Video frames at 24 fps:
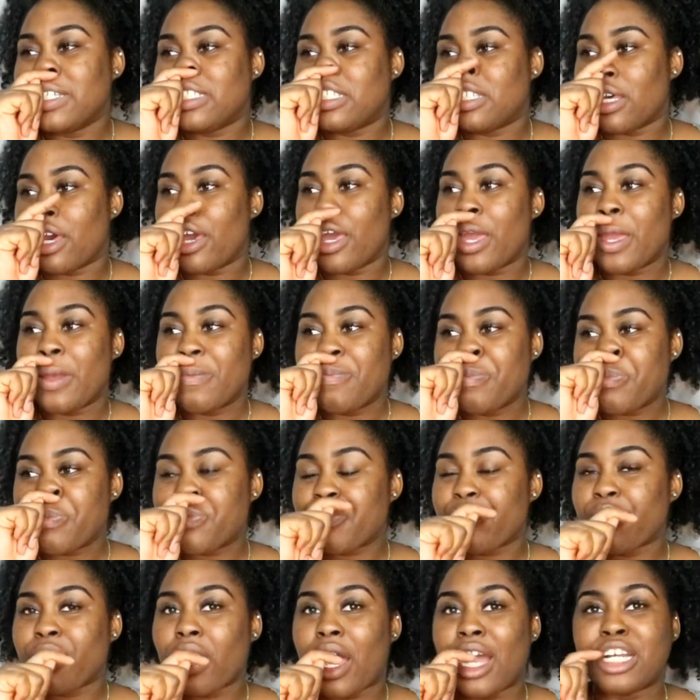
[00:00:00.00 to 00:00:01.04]
So
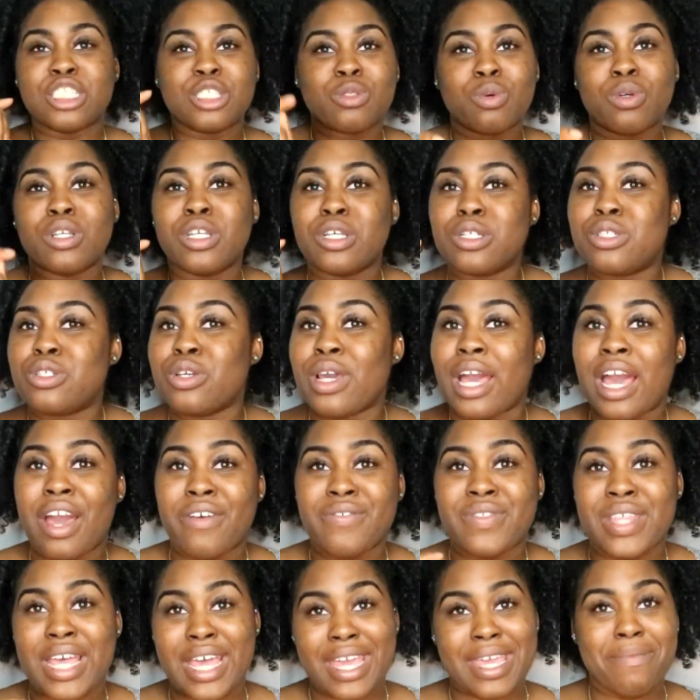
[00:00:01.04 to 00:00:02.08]
I just want you to
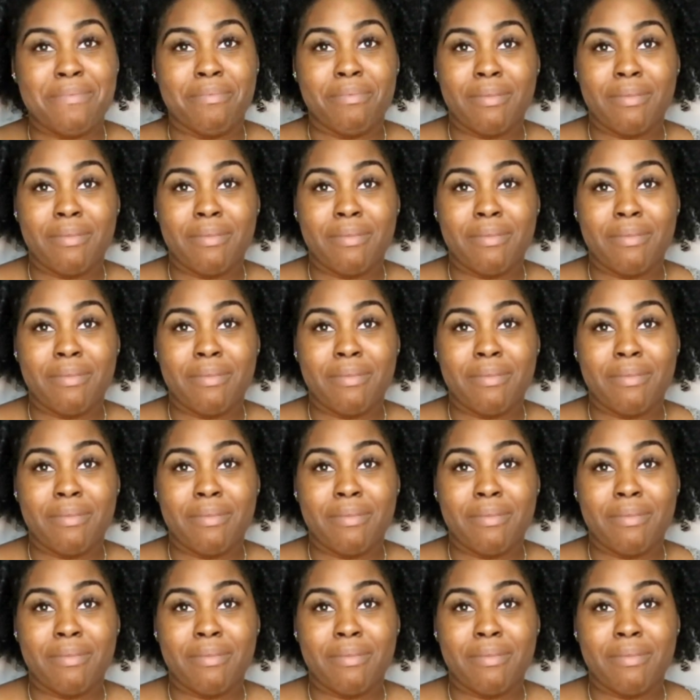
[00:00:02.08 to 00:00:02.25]
have that in